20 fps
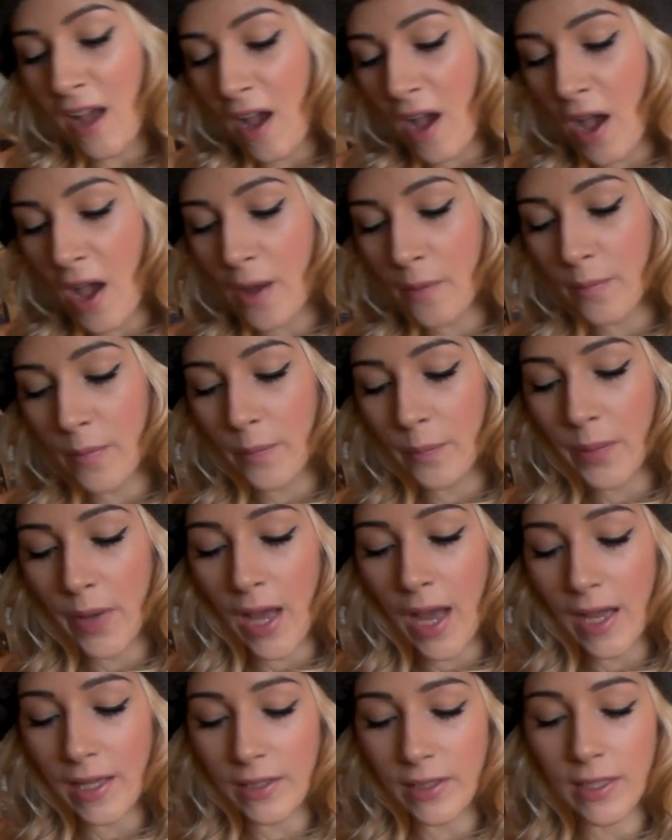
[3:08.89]
But
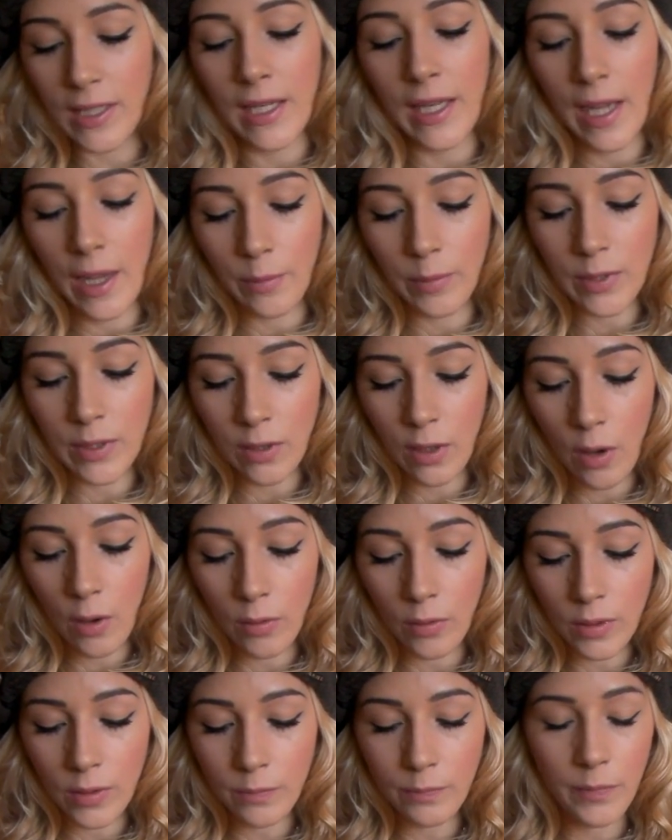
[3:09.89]
actually I was
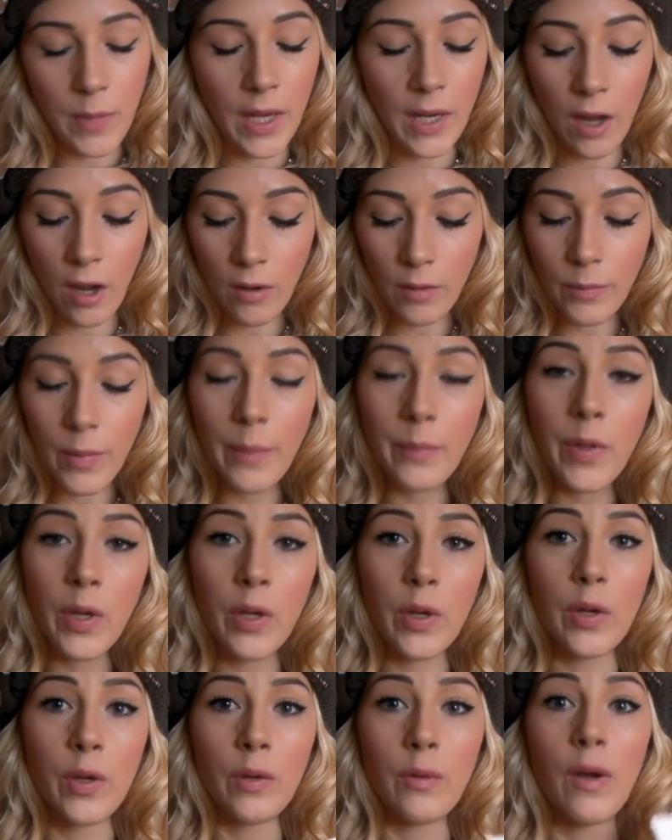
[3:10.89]
told, I can't remember
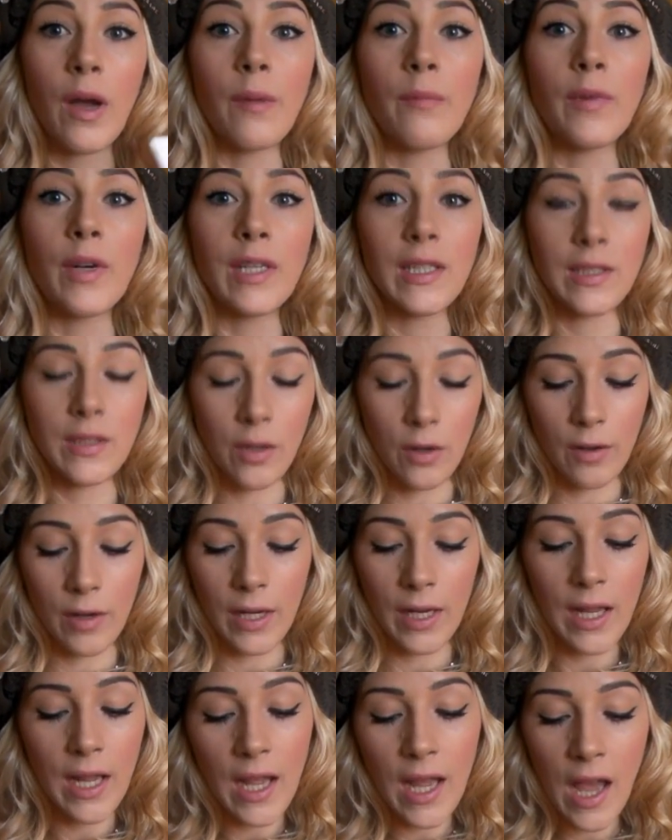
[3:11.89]
who, I'm really
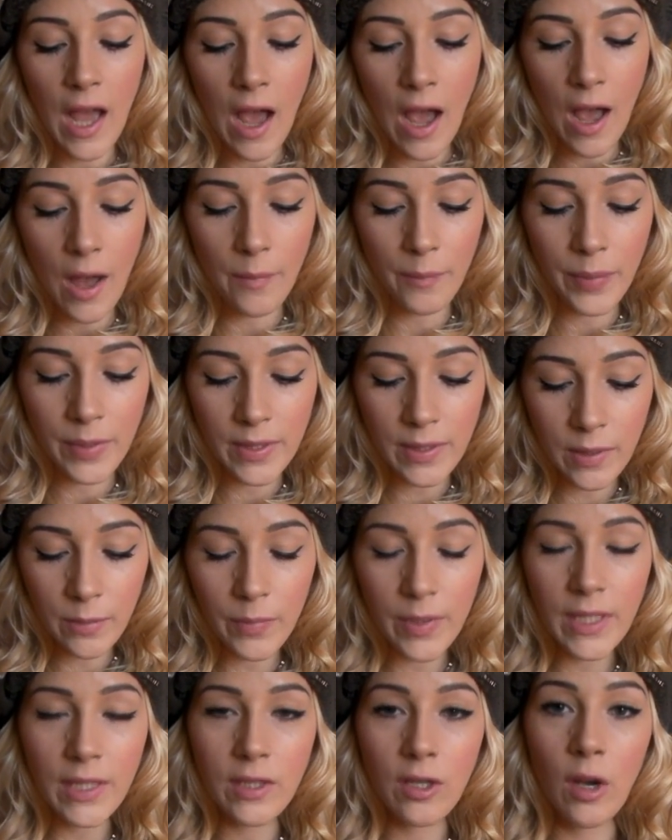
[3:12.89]
sorry, but
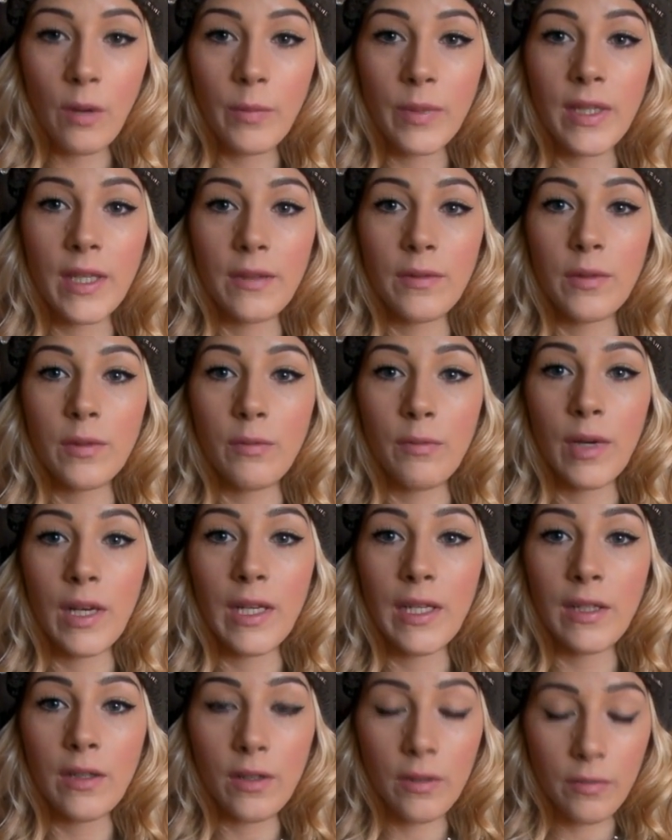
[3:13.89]
somebody told me that it was
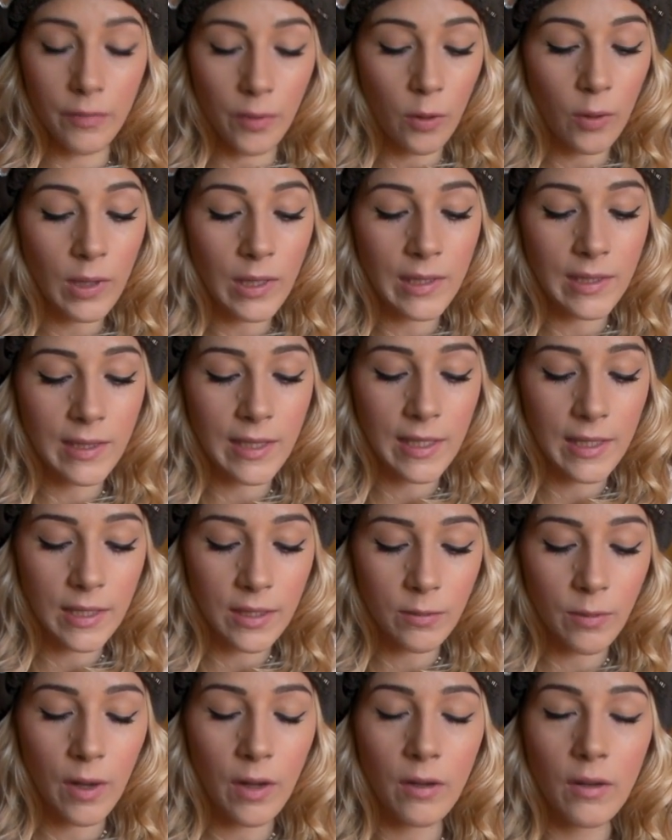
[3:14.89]
really good for oily skin
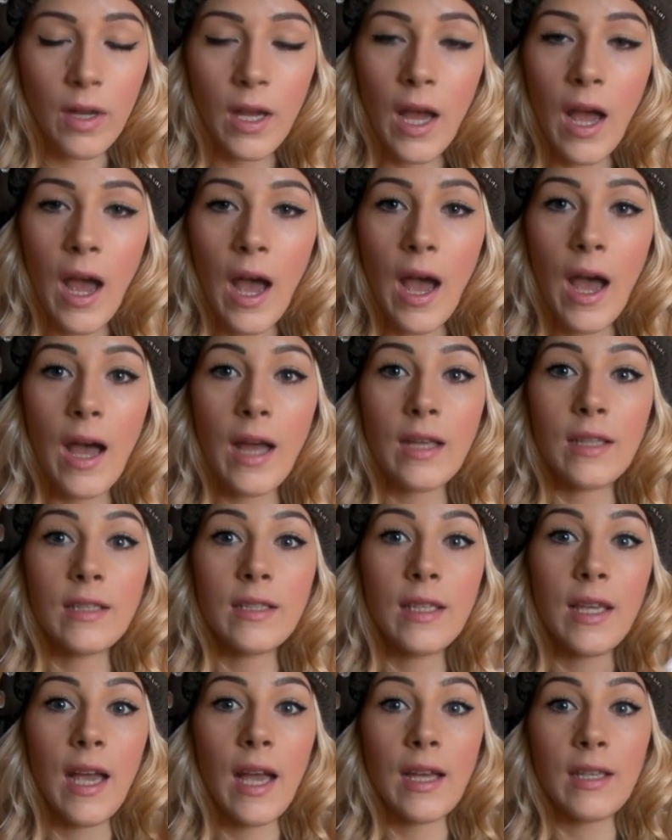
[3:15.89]
as well, and
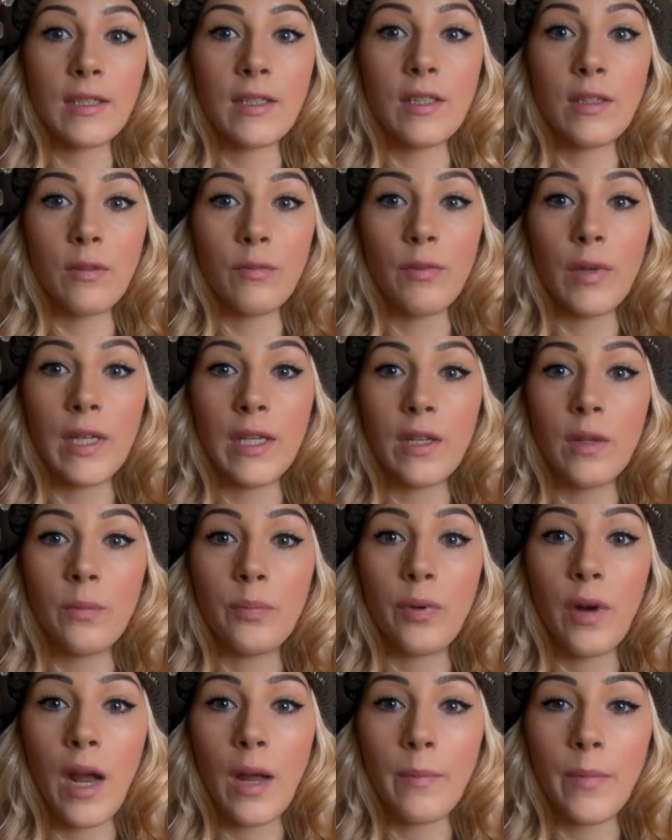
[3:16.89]
it acts as a really good
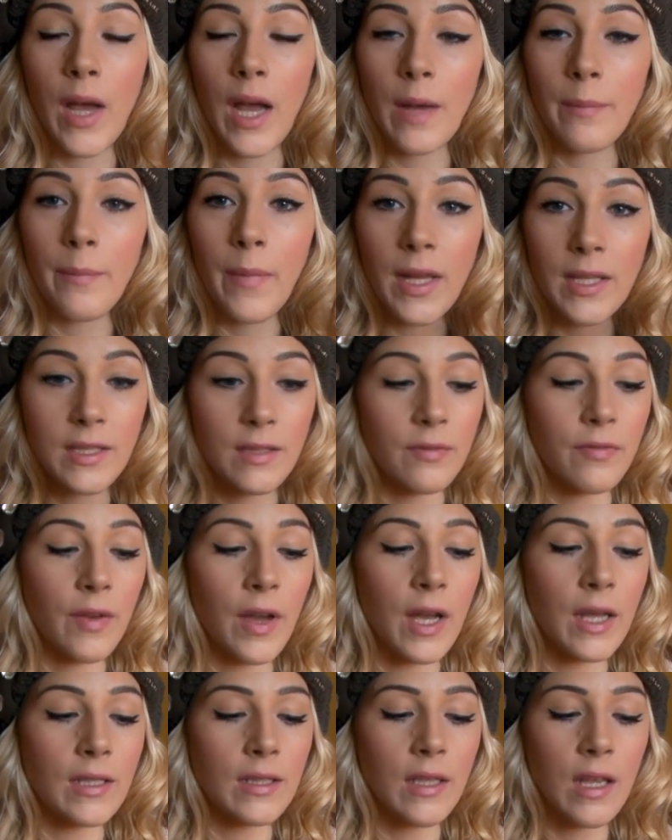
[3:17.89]
primer and
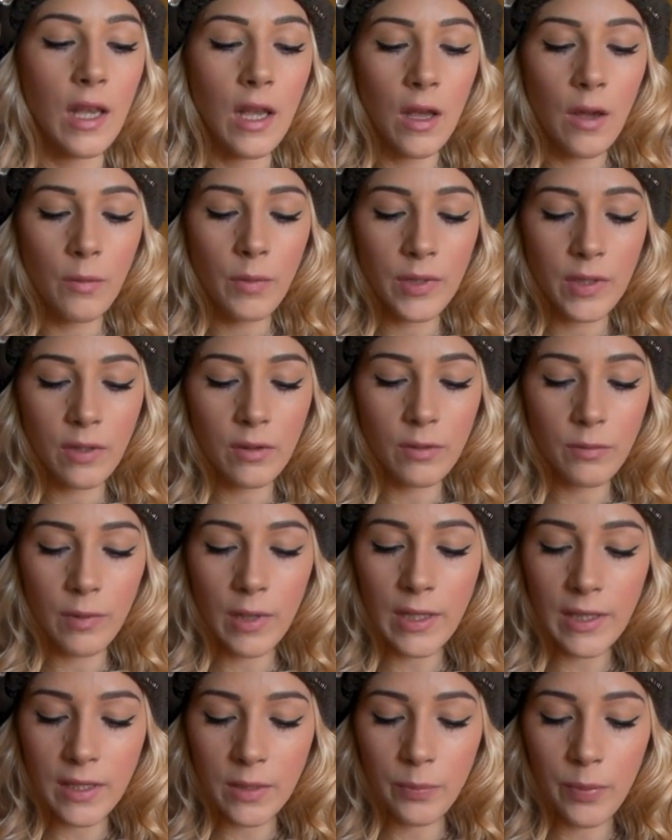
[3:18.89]
mattifies, which I was
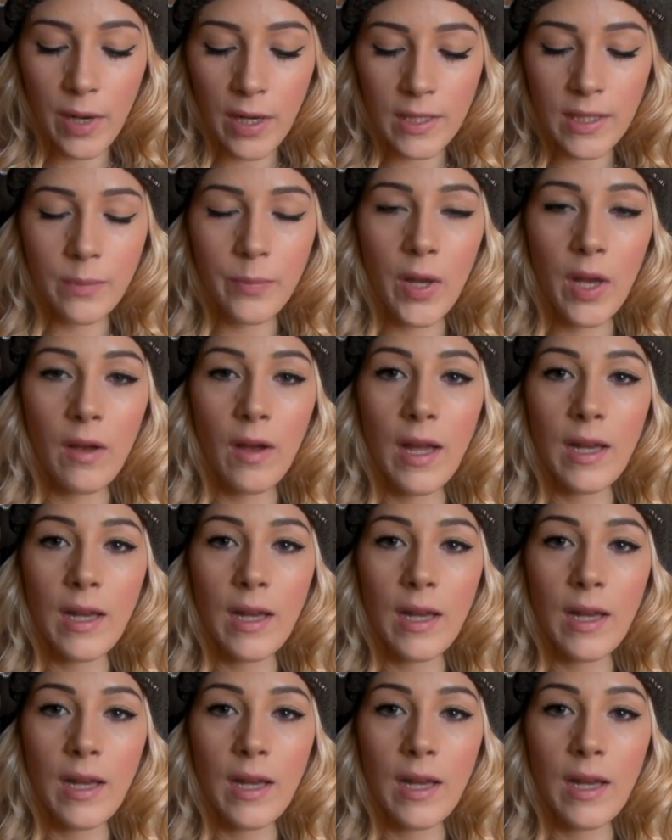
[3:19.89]
really surprised about.